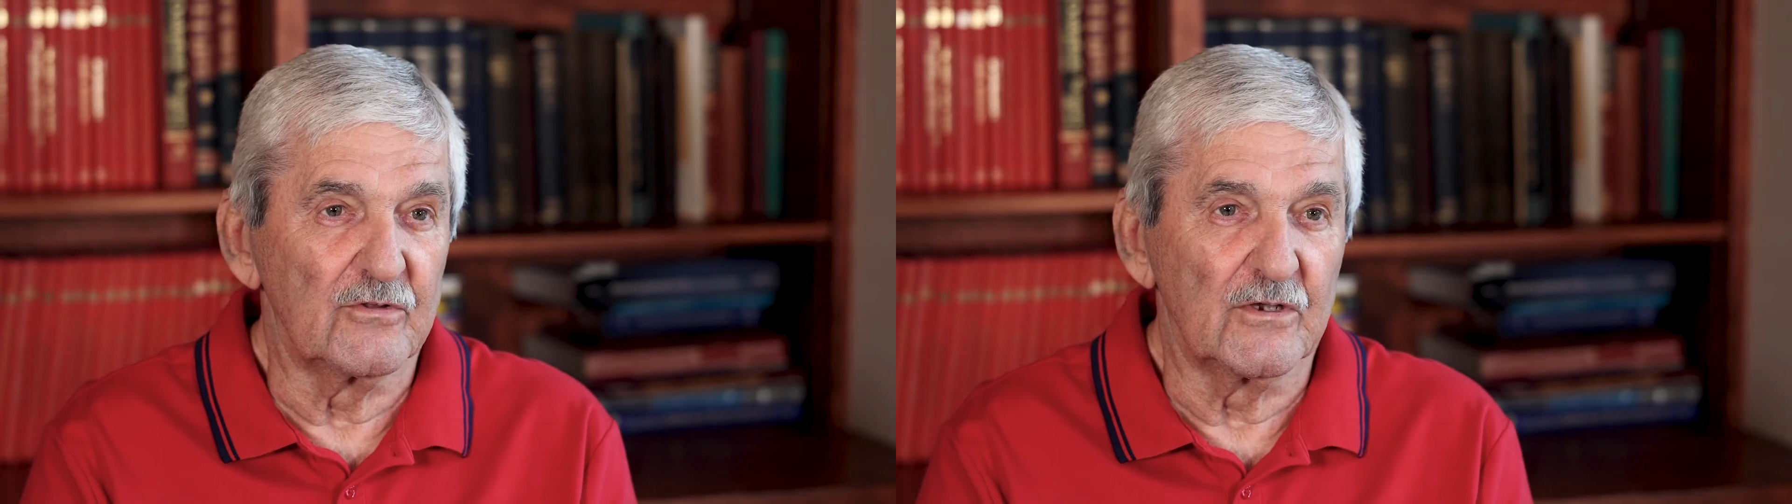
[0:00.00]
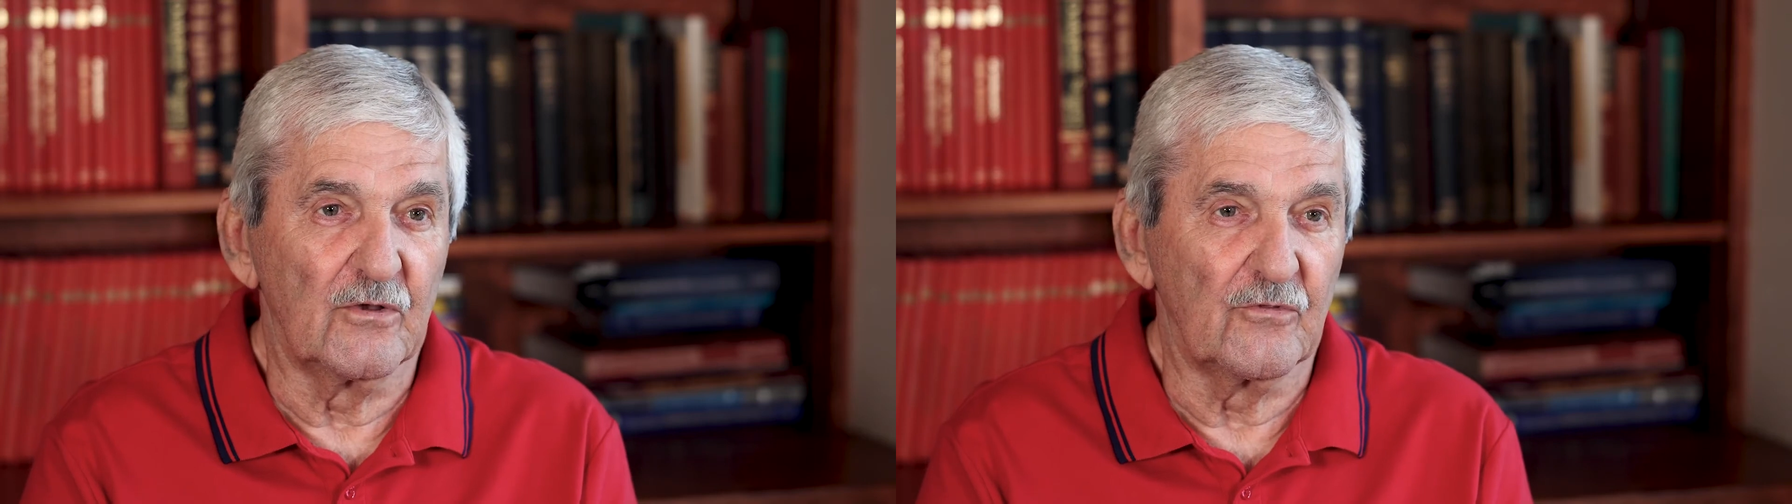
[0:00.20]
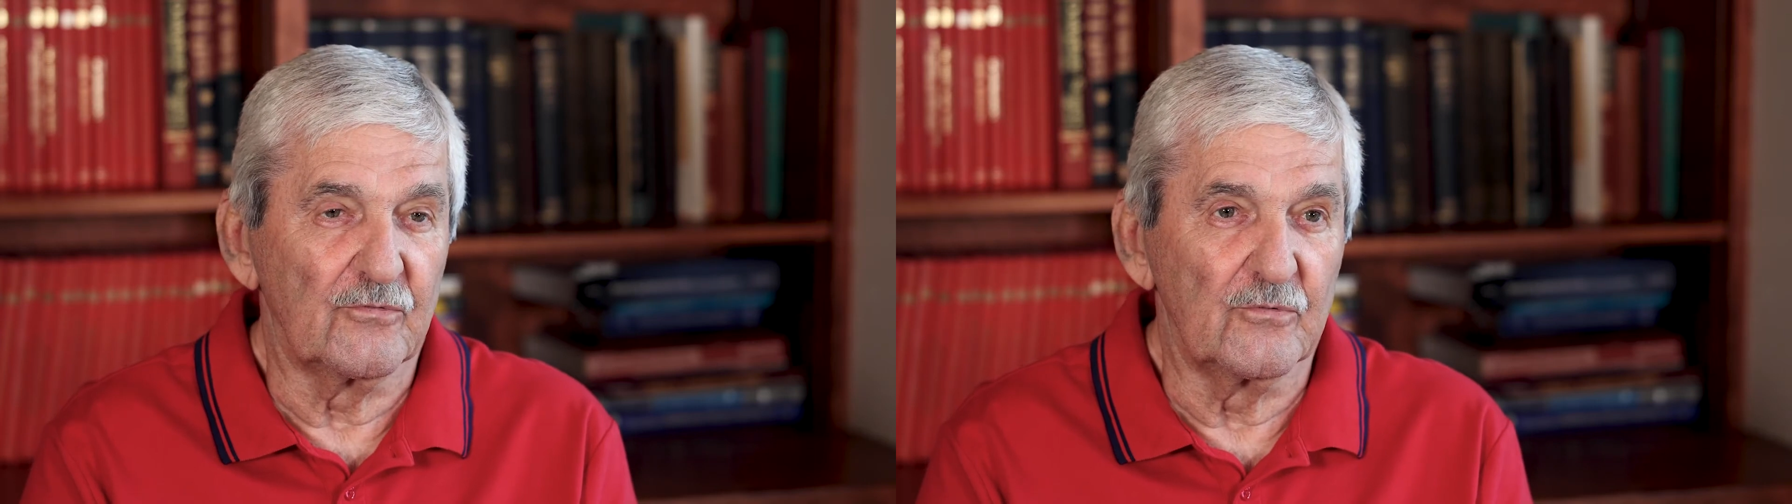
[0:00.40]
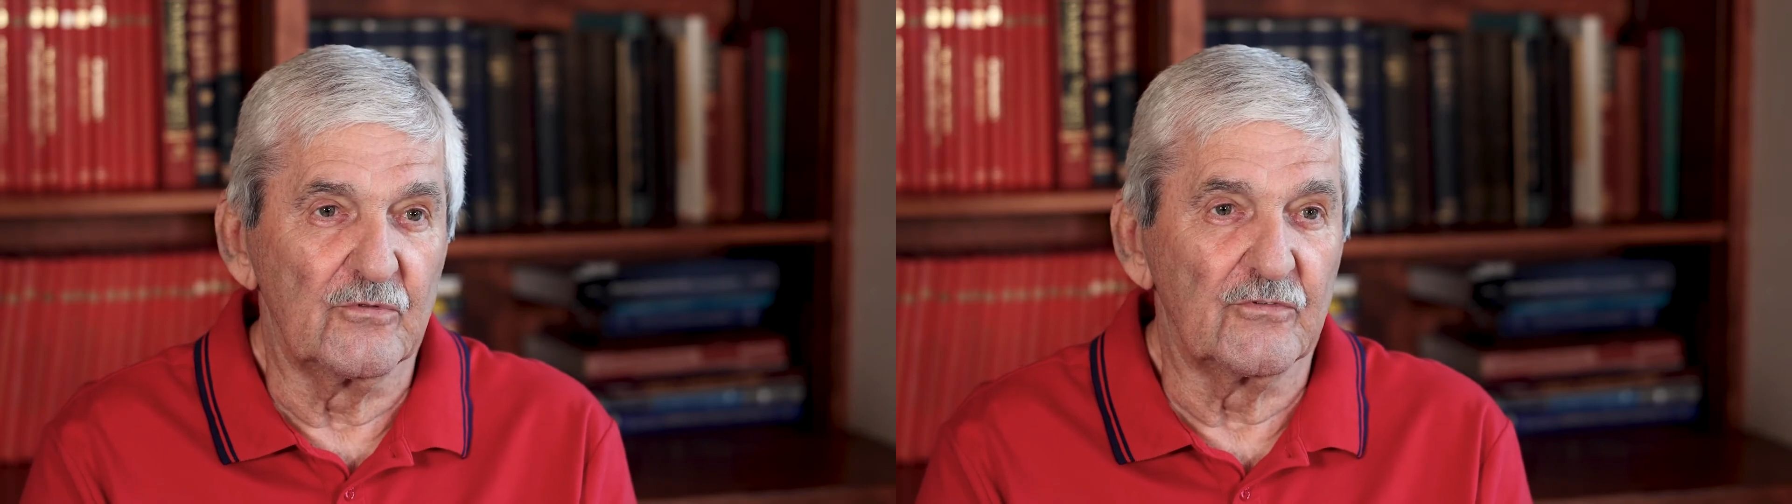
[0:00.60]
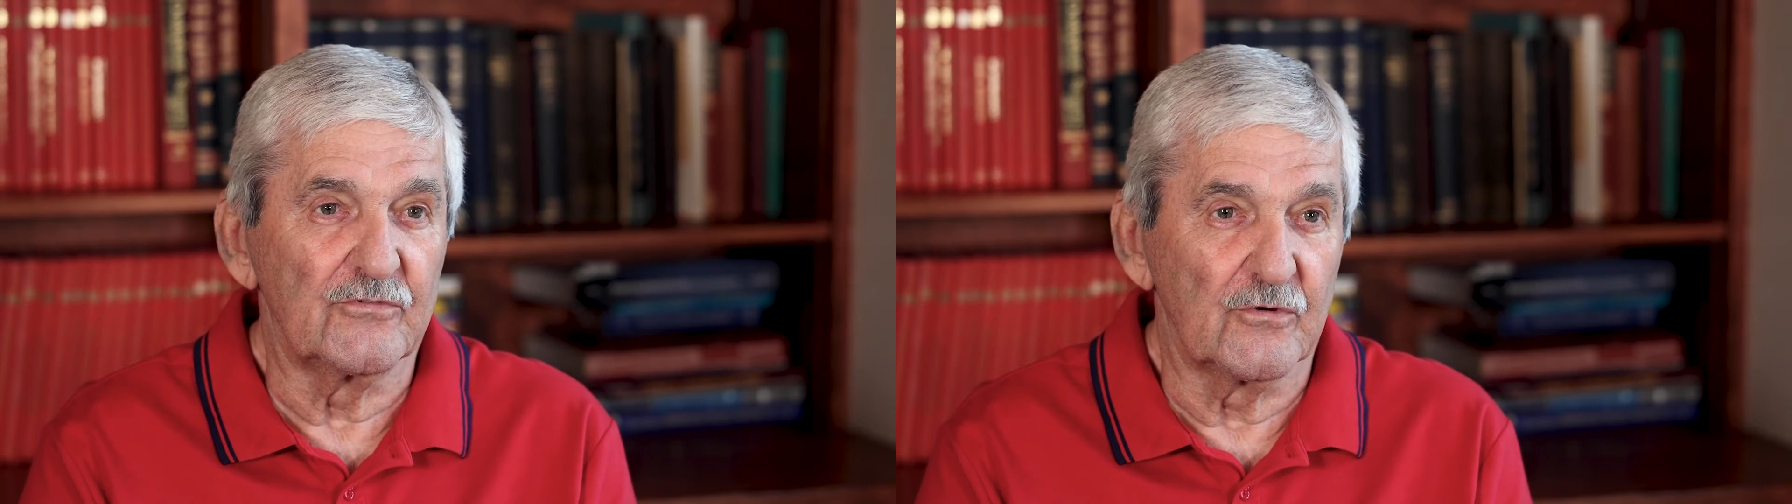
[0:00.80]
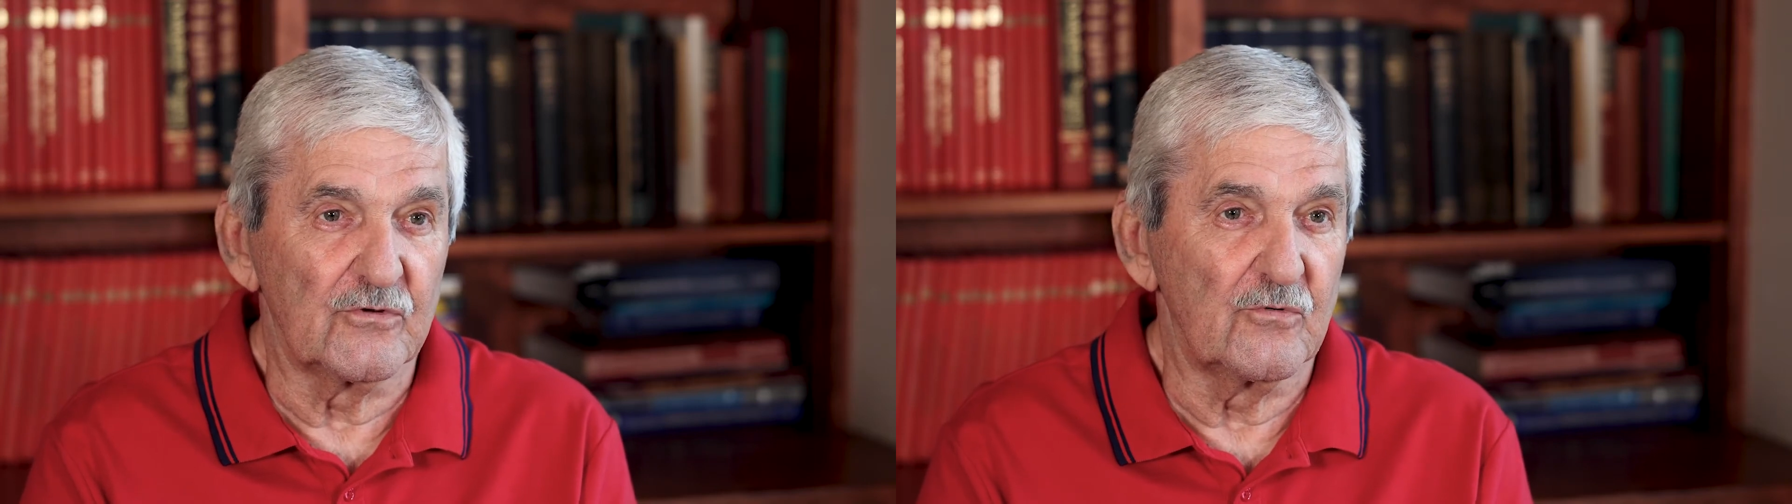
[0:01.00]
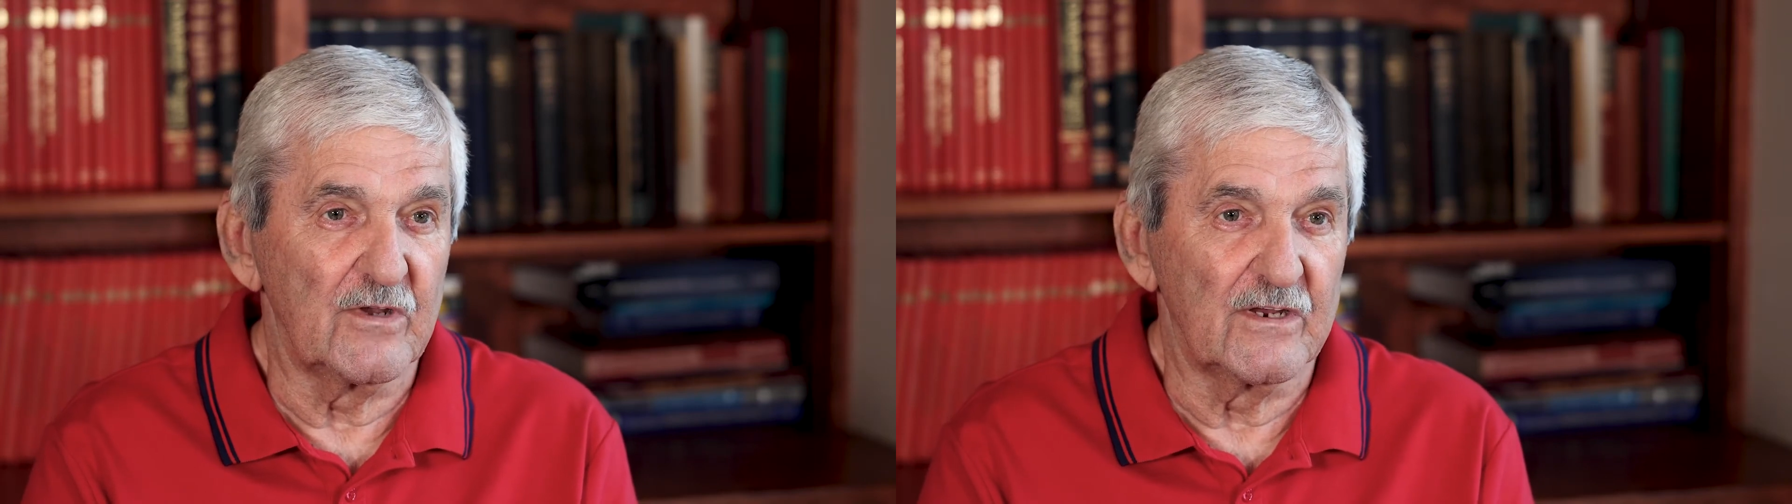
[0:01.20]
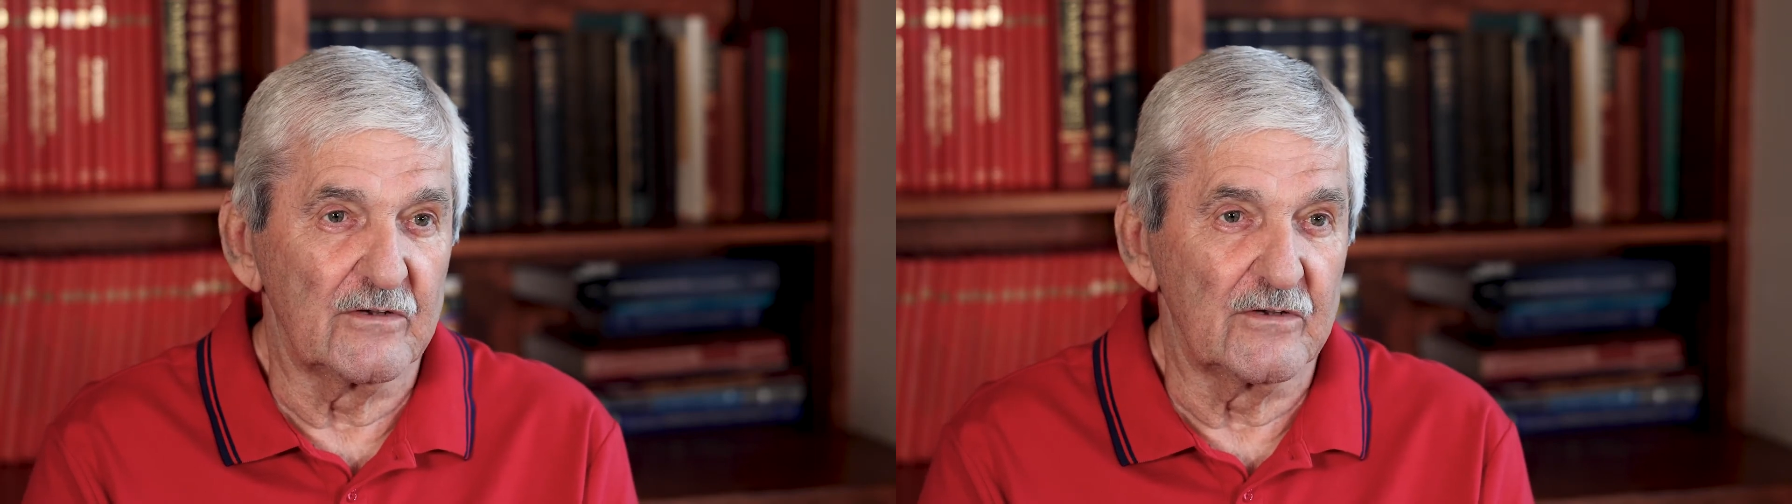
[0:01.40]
to go through the surgery and